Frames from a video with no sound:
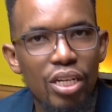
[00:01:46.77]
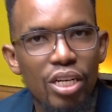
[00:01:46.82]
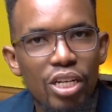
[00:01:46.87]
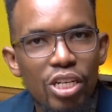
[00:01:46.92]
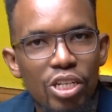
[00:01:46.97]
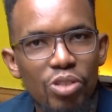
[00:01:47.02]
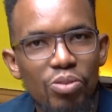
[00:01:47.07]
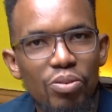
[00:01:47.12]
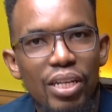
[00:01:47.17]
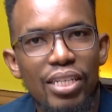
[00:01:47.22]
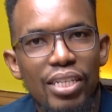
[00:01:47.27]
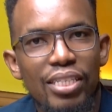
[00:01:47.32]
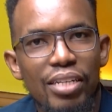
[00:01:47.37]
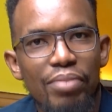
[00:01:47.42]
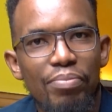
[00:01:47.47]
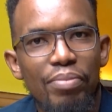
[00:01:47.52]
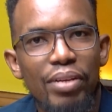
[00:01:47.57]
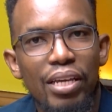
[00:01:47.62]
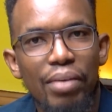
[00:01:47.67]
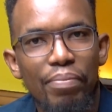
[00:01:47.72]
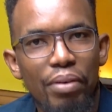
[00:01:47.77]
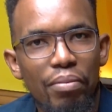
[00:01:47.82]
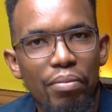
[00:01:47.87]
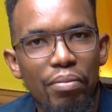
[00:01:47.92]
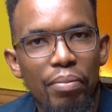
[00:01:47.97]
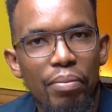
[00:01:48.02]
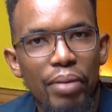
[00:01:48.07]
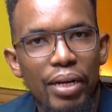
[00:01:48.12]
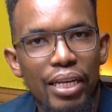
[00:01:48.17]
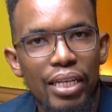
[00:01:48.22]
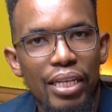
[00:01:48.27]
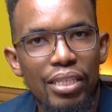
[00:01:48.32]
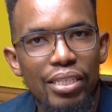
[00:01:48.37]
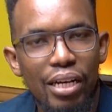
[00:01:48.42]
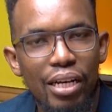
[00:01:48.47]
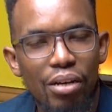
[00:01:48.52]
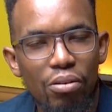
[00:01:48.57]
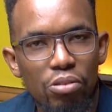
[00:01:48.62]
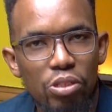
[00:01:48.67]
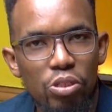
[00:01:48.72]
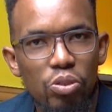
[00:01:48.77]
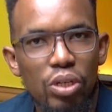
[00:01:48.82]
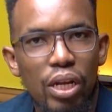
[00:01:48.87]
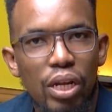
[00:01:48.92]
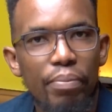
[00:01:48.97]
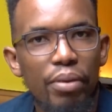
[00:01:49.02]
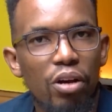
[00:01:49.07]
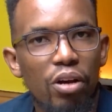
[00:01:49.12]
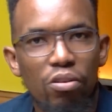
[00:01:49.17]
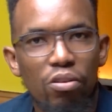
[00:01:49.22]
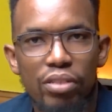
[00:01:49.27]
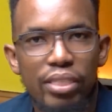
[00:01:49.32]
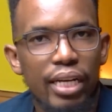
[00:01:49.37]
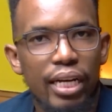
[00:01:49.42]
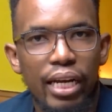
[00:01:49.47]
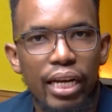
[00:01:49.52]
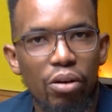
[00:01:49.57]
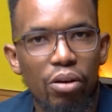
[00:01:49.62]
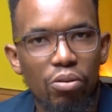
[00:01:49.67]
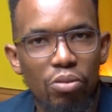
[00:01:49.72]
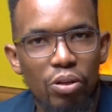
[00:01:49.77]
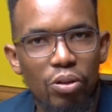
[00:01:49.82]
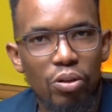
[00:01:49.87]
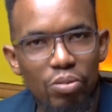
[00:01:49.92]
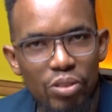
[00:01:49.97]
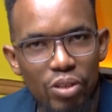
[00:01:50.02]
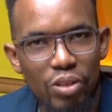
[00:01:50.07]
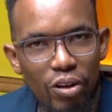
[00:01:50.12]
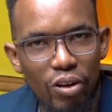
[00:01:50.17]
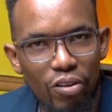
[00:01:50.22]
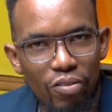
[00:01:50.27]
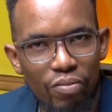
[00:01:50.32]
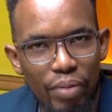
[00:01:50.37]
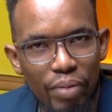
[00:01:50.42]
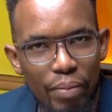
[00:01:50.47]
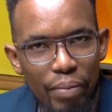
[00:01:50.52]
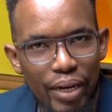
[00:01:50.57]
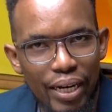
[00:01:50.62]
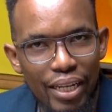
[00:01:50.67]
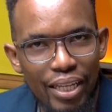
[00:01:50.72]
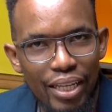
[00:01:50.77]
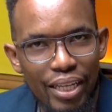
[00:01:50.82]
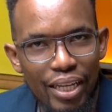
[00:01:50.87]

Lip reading: Should I still be keeping my money in Saccos? Should I be concerned I could lose all of my money?